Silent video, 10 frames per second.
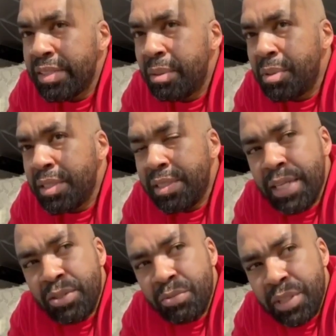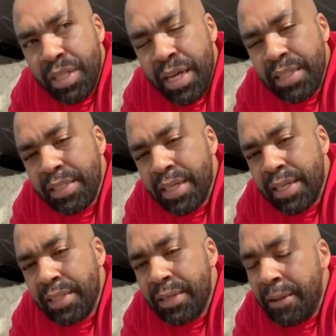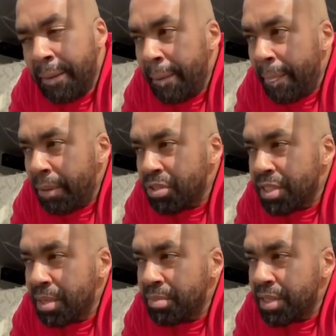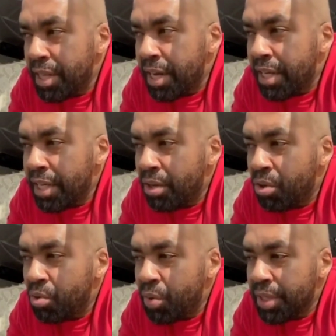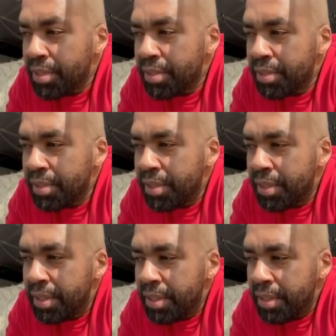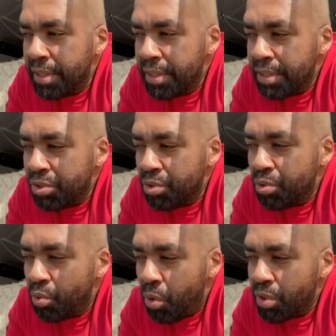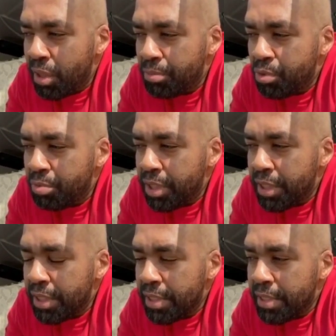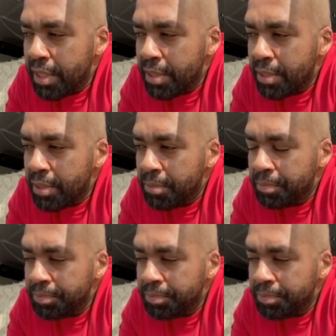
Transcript: Somebody said to me the other day, which is something that I hear always. This dude walks up to me and he says,